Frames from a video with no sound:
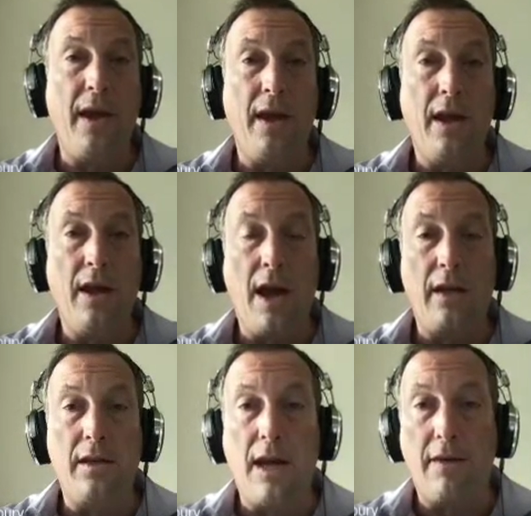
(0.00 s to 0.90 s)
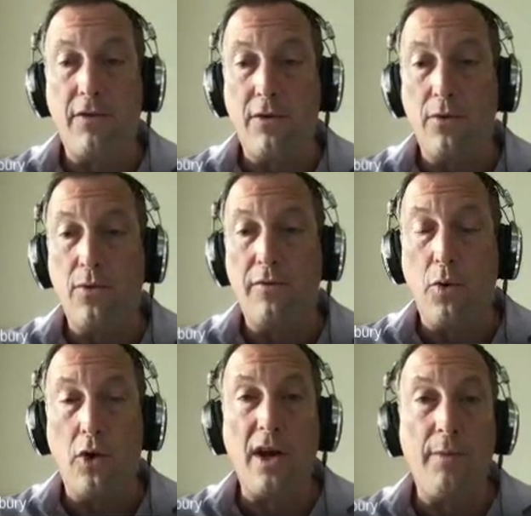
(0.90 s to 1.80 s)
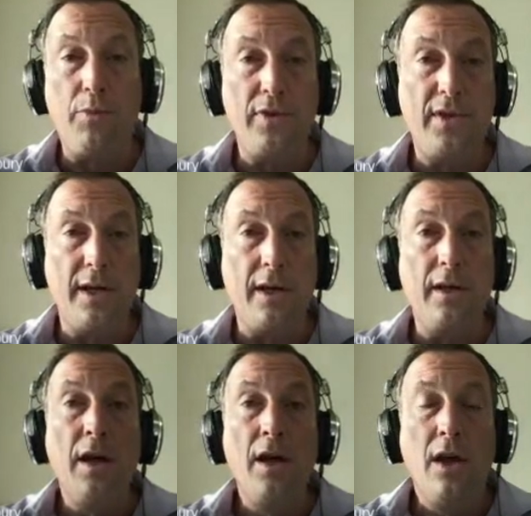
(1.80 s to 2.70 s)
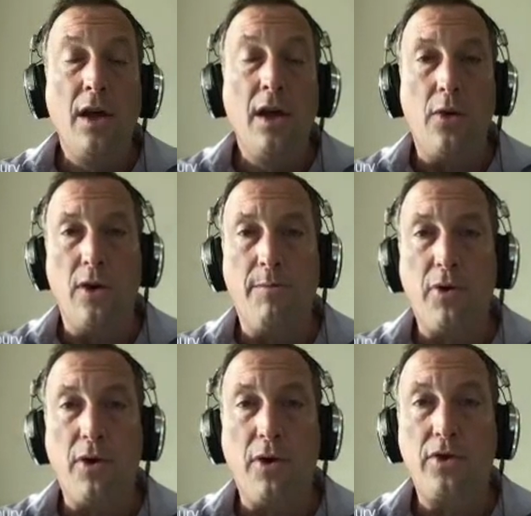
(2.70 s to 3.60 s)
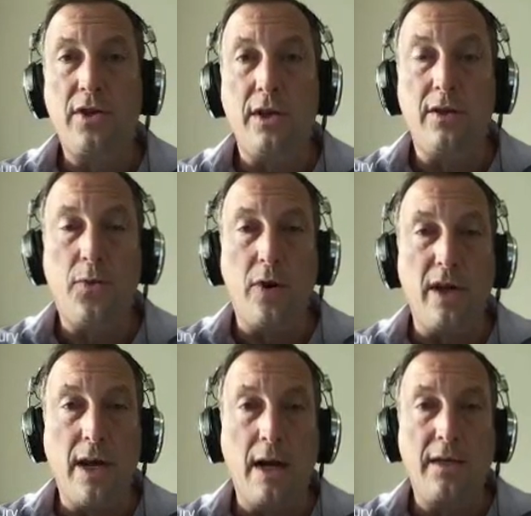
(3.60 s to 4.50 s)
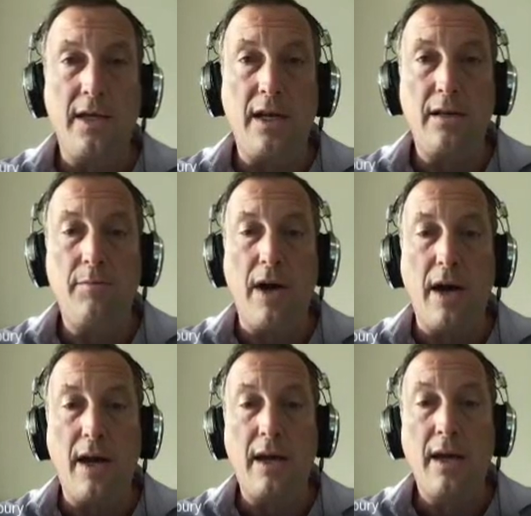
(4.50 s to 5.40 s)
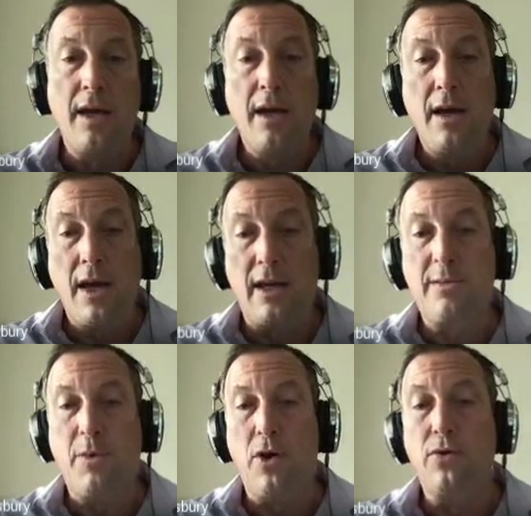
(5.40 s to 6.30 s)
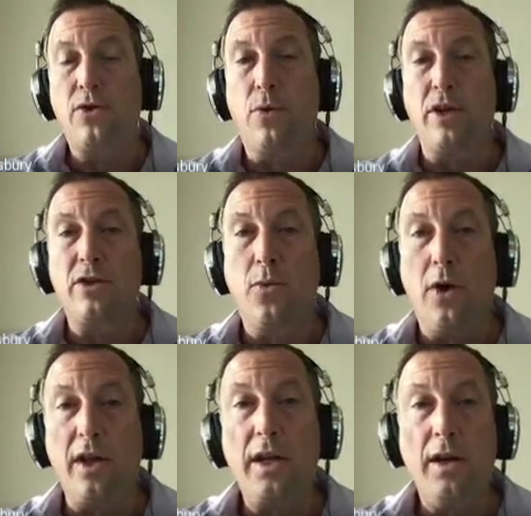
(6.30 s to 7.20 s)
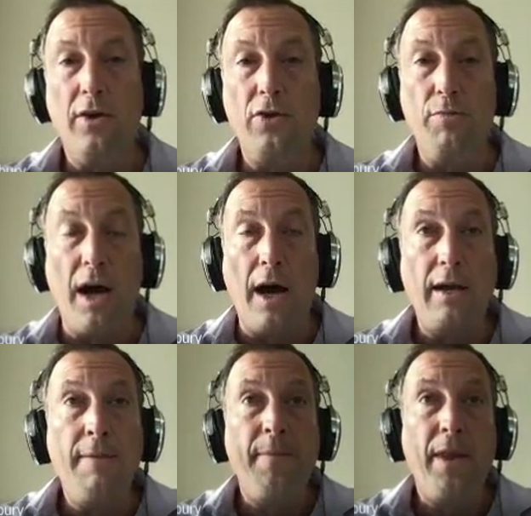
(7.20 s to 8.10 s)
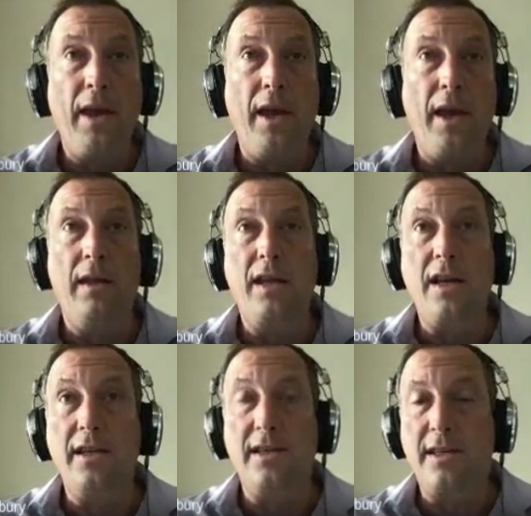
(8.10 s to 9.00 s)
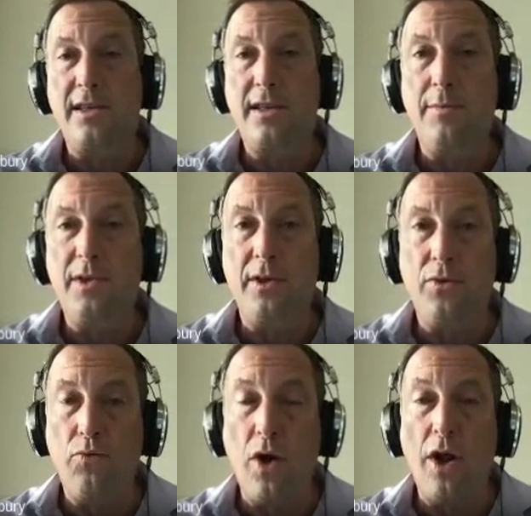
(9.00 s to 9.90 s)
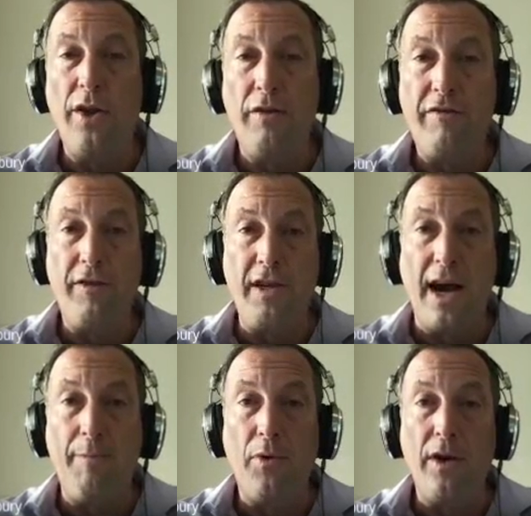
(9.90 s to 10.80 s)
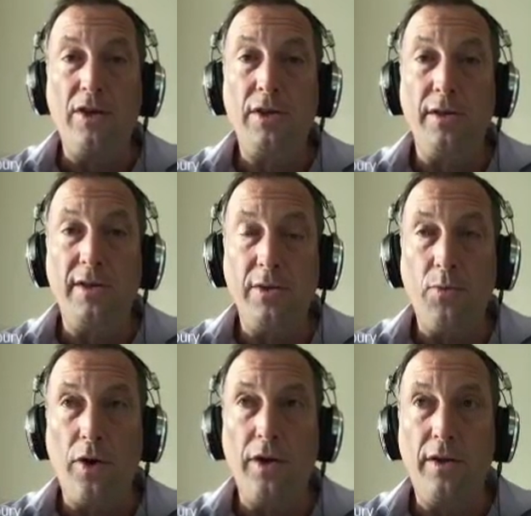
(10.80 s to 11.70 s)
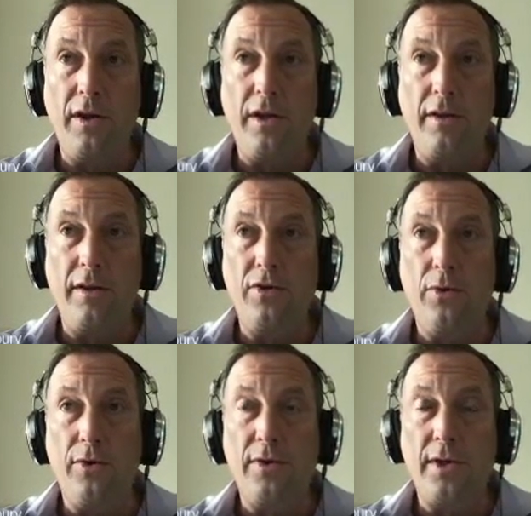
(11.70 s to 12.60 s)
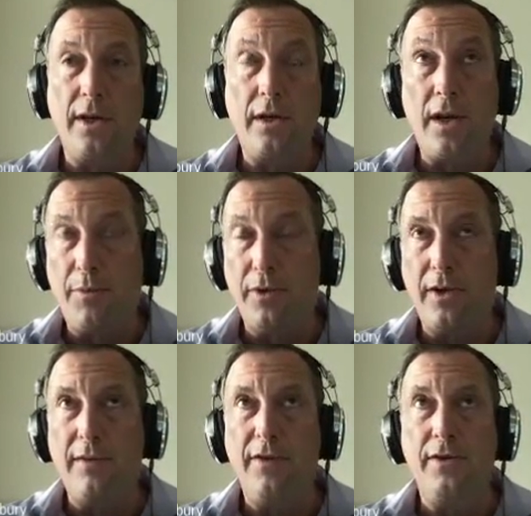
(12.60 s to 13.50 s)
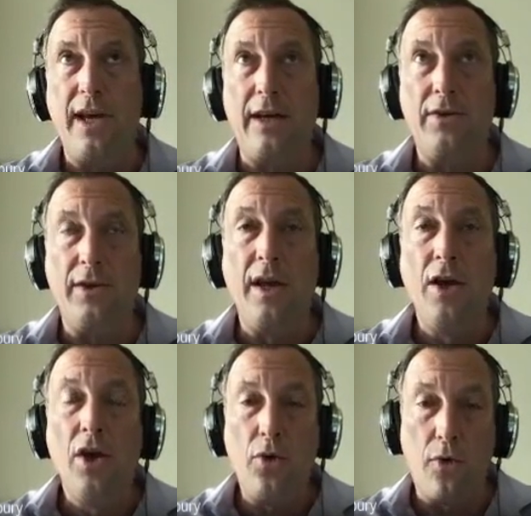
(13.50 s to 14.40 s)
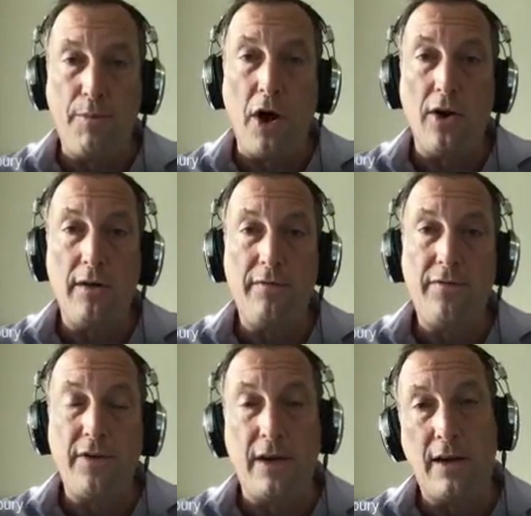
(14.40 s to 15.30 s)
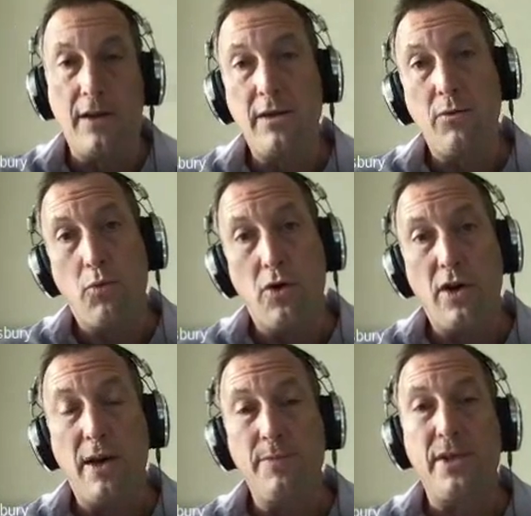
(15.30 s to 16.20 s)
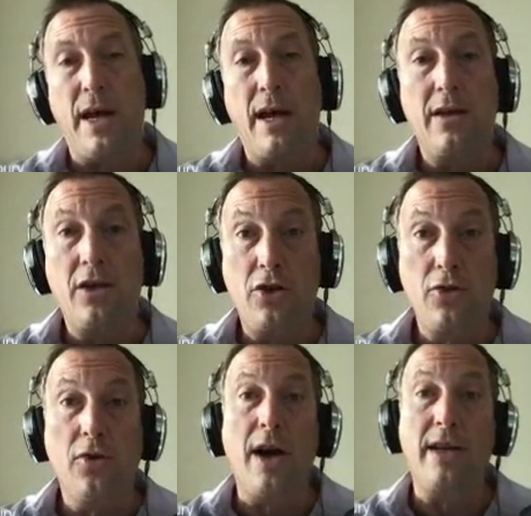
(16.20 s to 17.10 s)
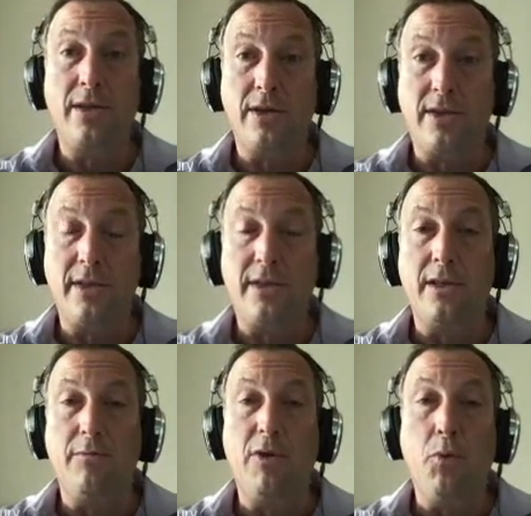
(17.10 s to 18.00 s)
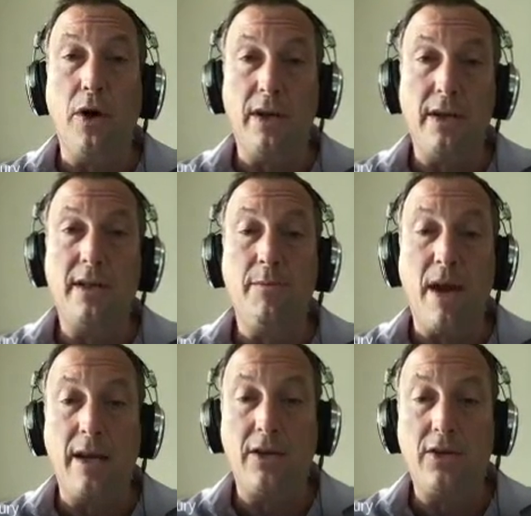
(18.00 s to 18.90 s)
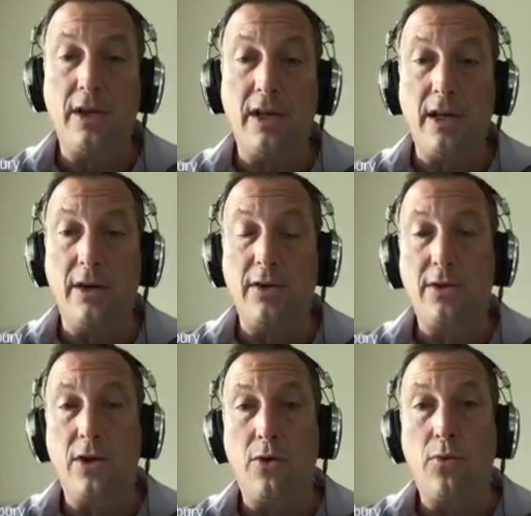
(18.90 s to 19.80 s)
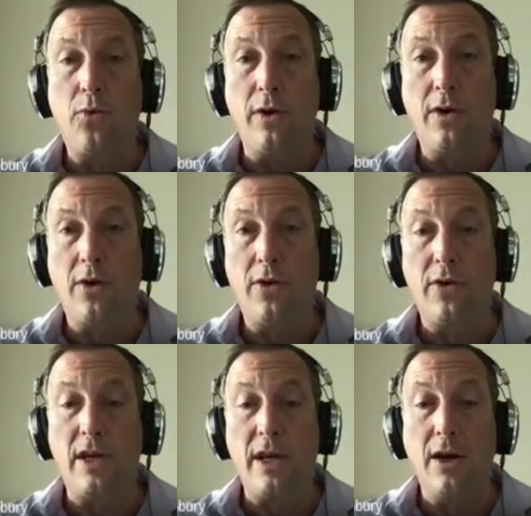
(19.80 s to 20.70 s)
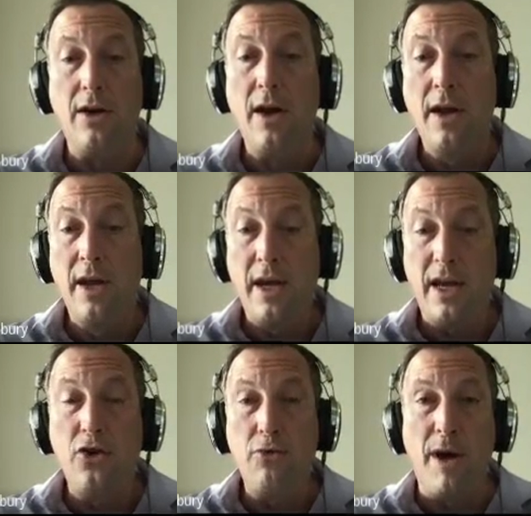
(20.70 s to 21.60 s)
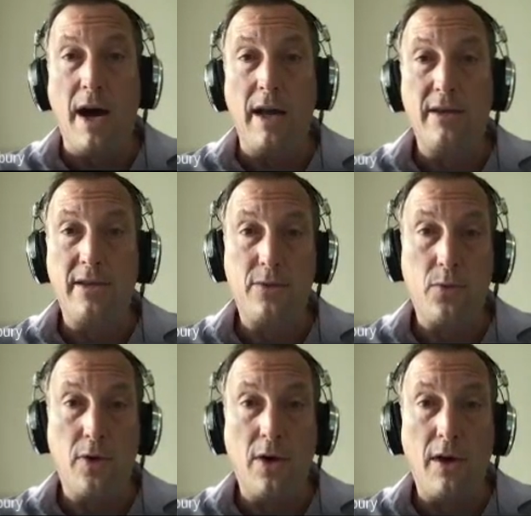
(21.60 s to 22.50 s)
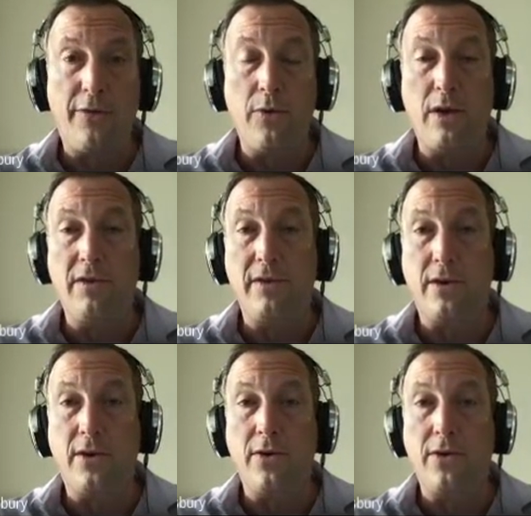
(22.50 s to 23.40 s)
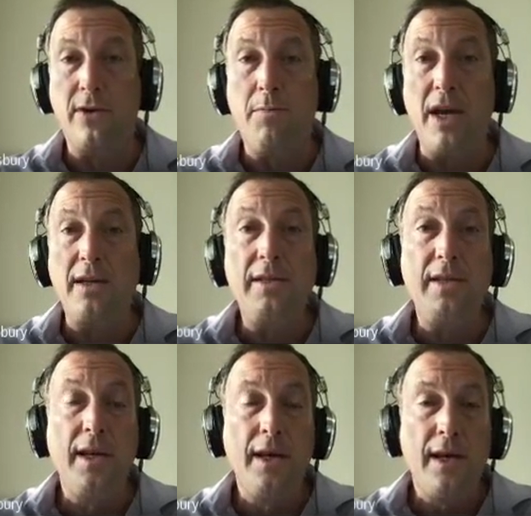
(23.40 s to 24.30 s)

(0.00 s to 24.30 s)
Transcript: And then after World Cup was done, we were approached in 2019 by Expo 2020 here in Dubai, and they needed a system to run their fleet operations. And one of the individuals, a couple of the individuals actually, who were part of the World Cup side, utilized our system and wanted it to manage it here. So we're currently here in Dubai. This is where all 3 of us are currently based.